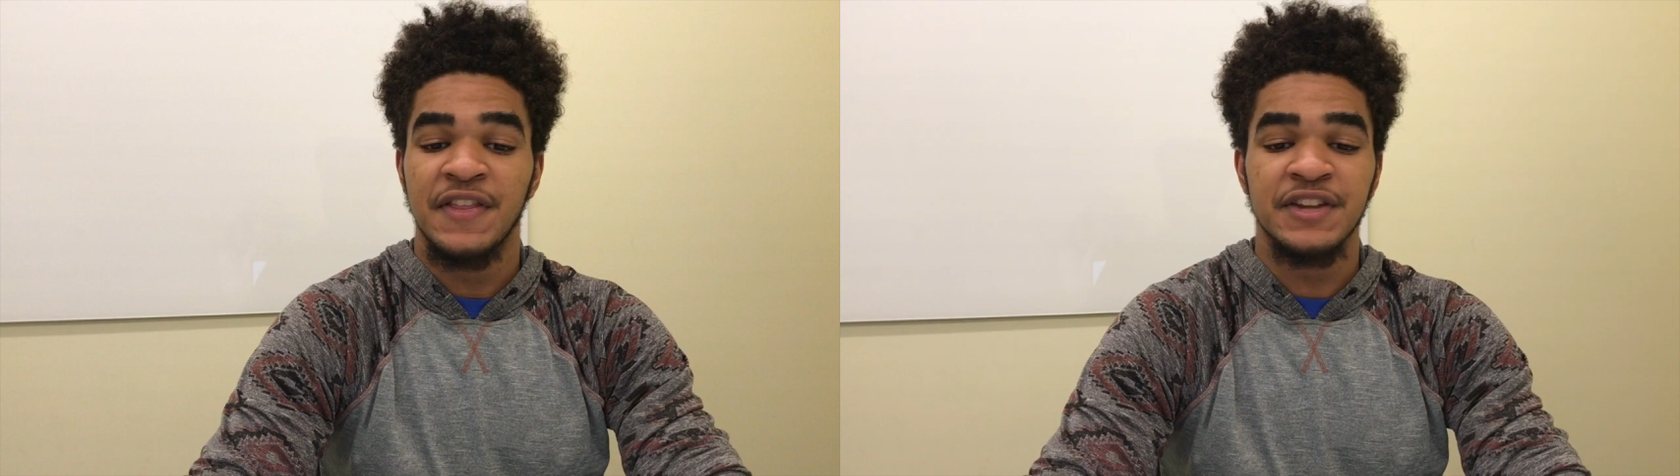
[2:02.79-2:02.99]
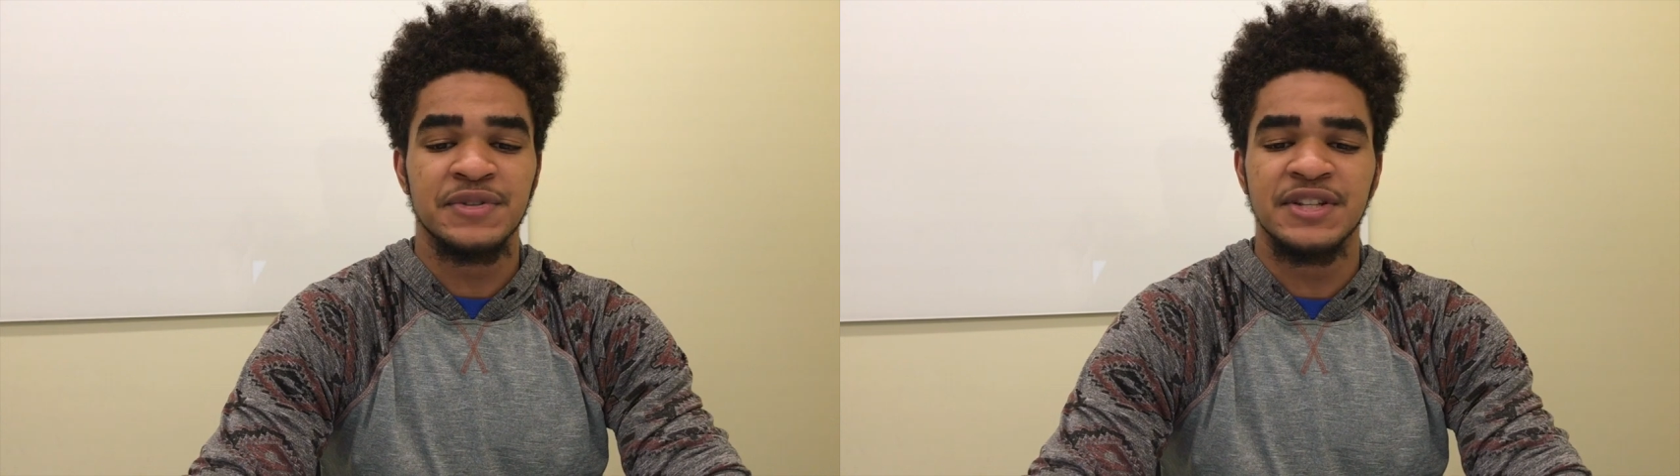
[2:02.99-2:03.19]

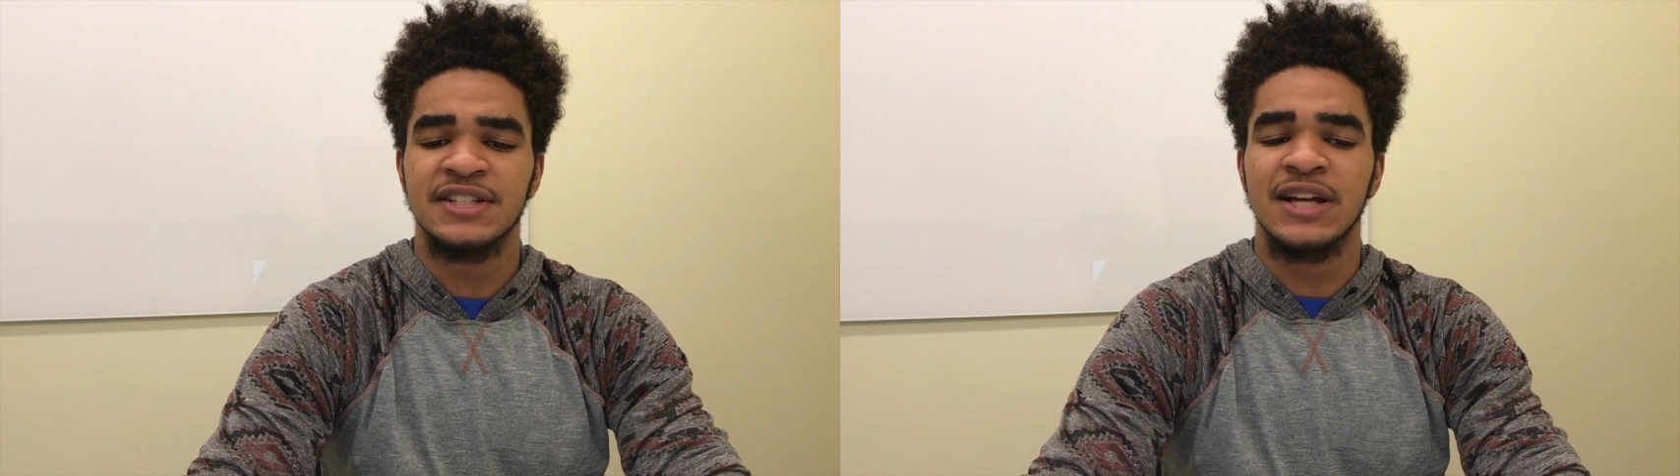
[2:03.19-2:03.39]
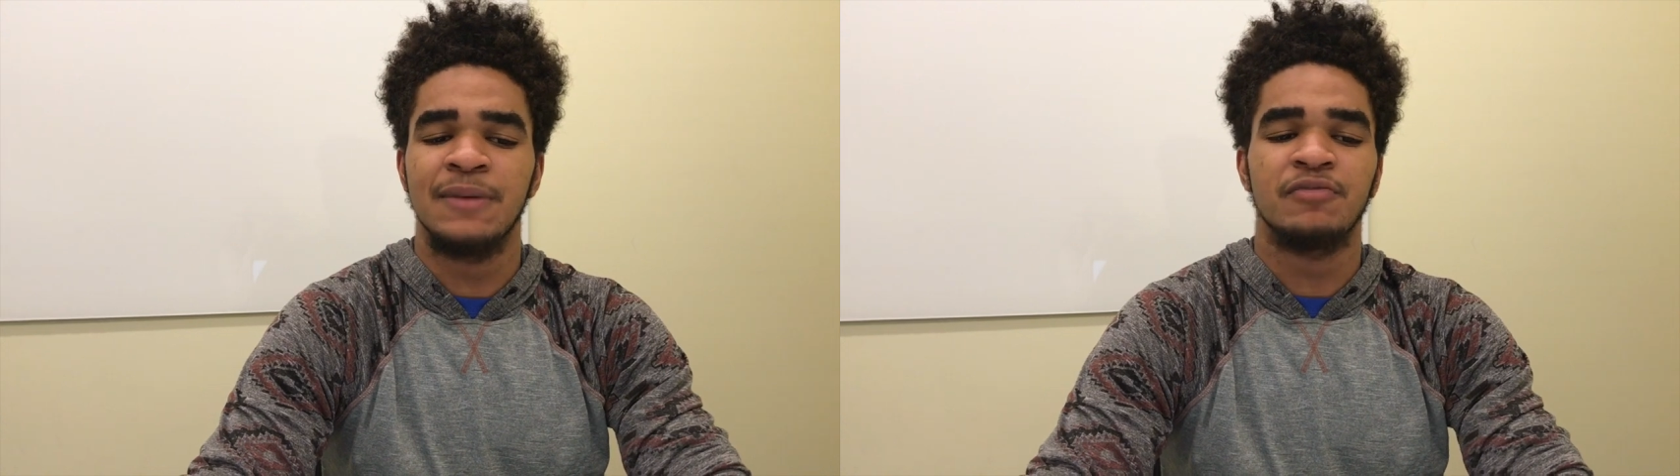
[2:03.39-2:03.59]
This
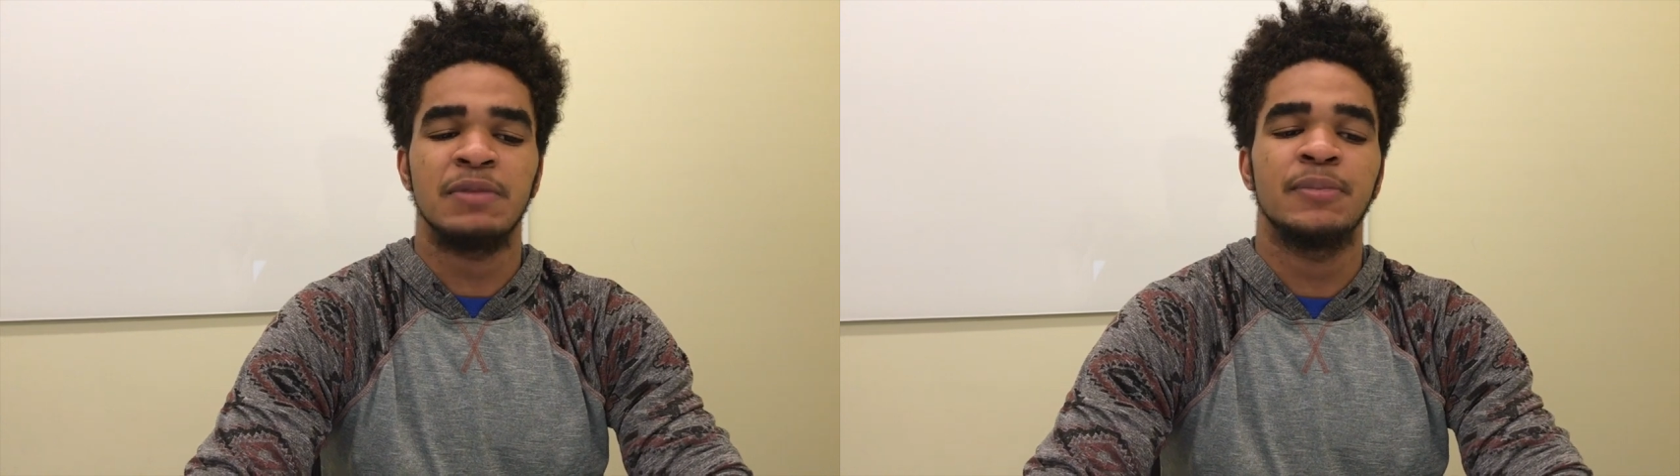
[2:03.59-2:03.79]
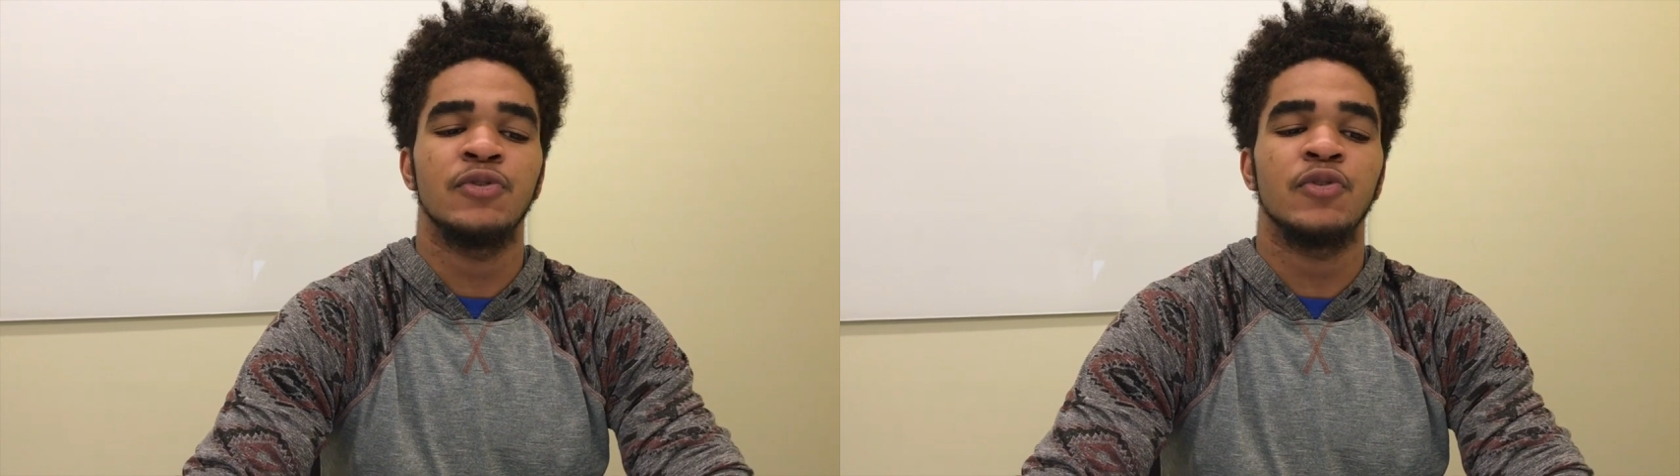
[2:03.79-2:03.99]
resistance comes from
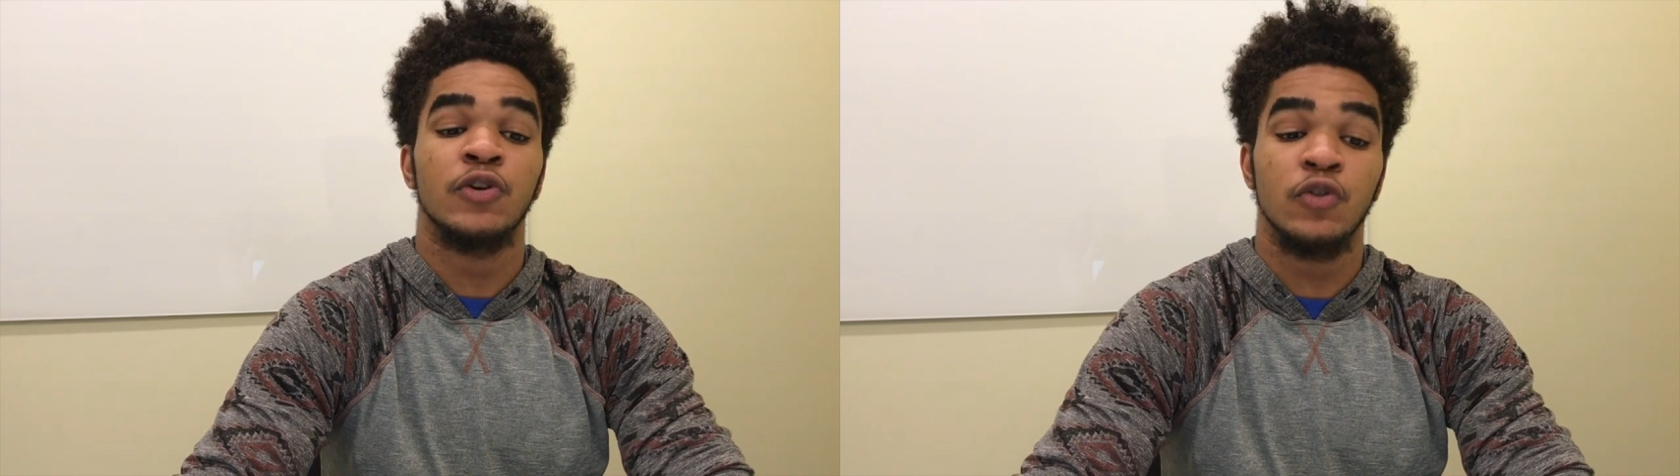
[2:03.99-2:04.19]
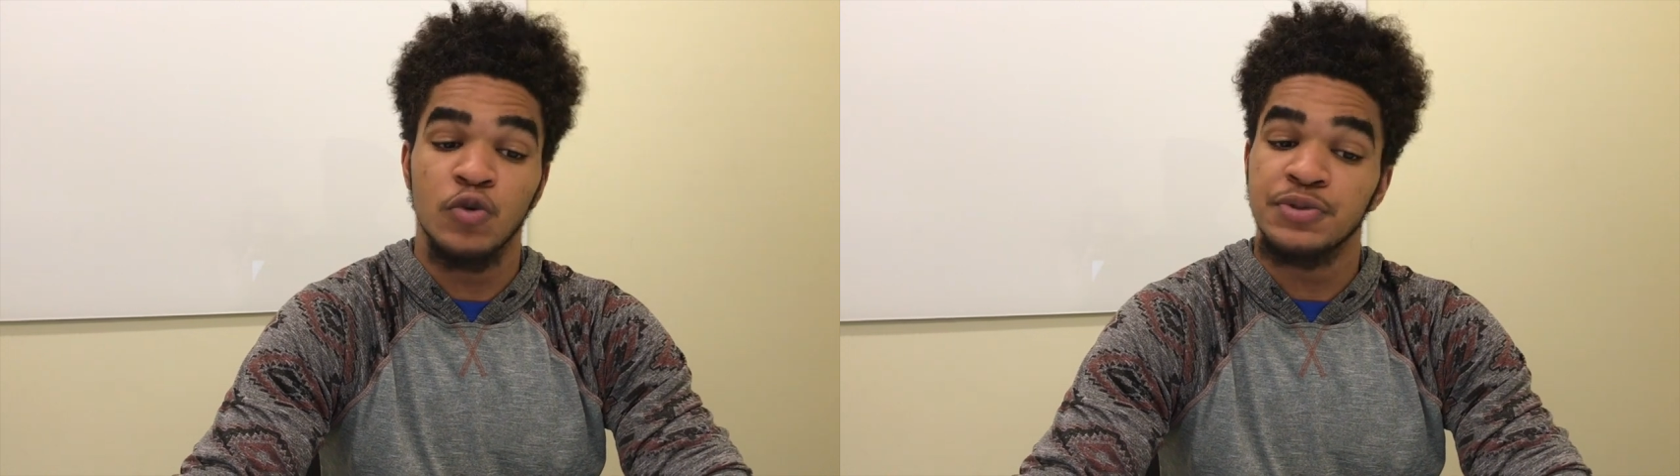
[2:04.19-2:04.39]
people or
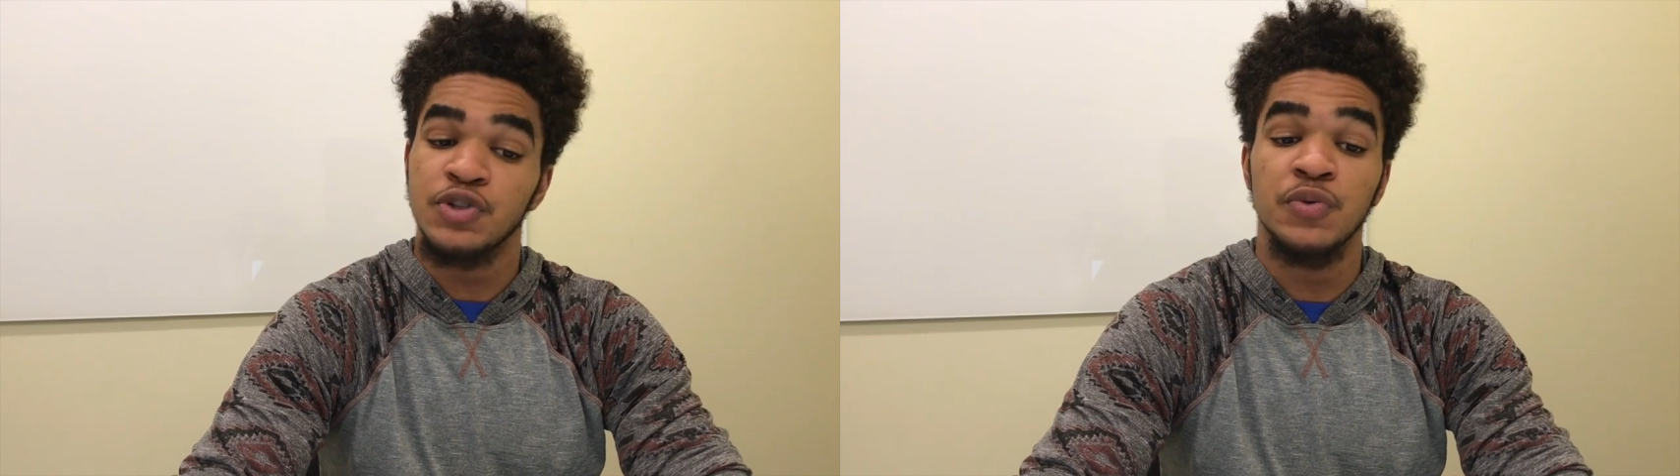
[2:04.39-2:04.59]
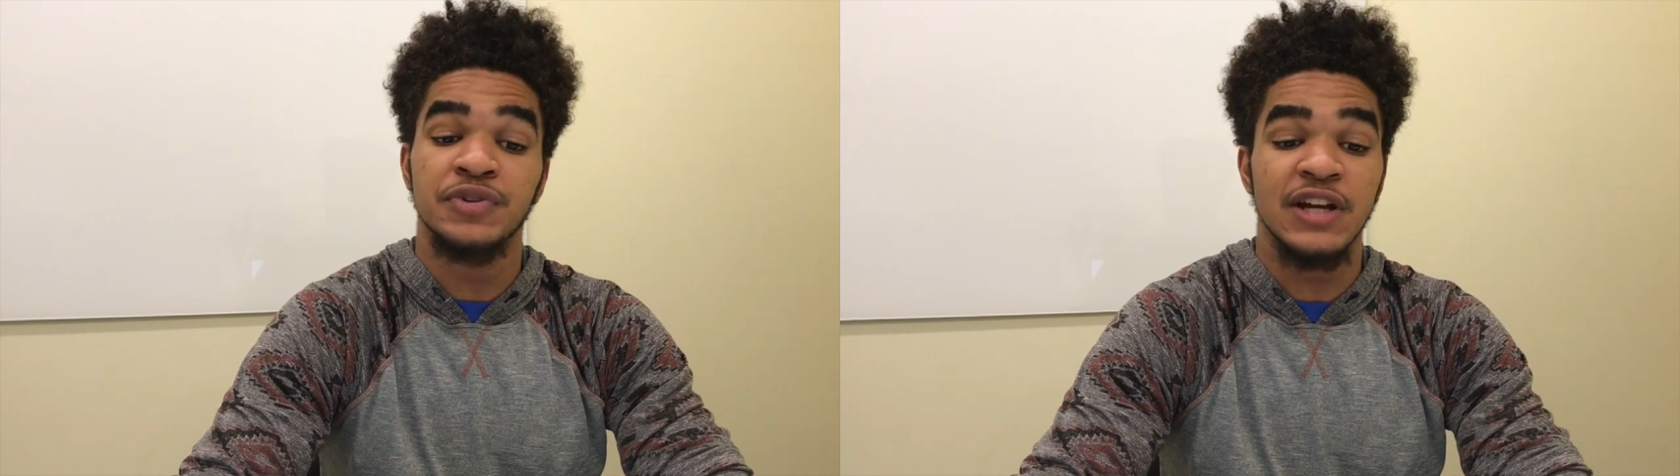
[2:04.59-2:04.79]
groups
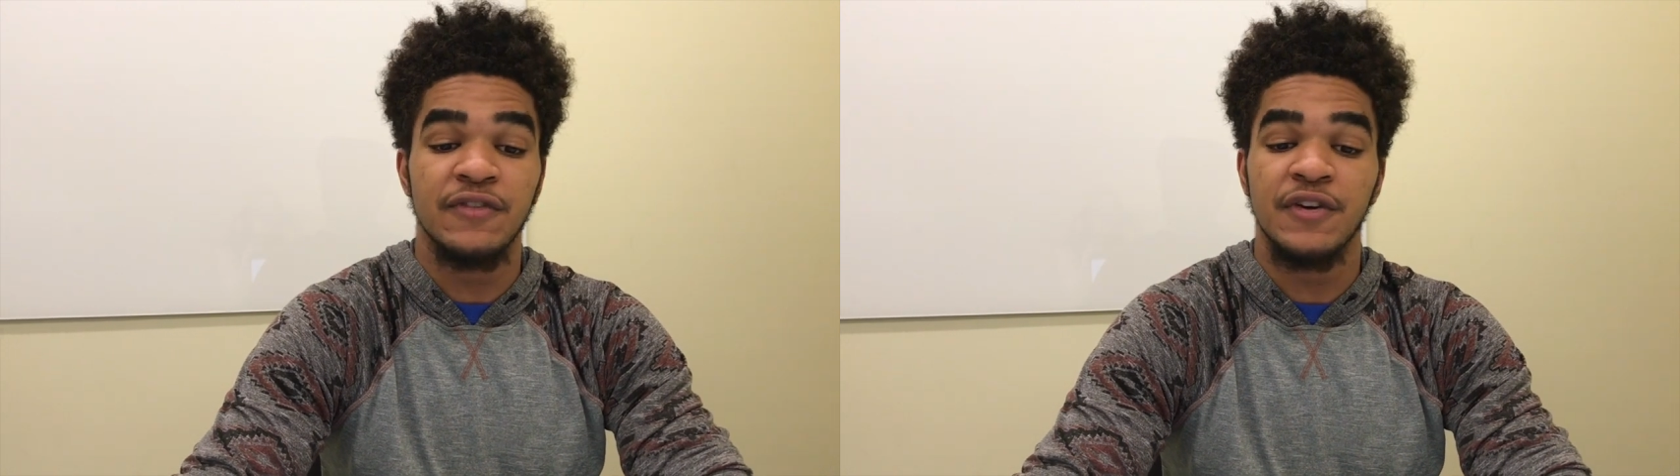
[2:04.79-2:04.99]
who will suffer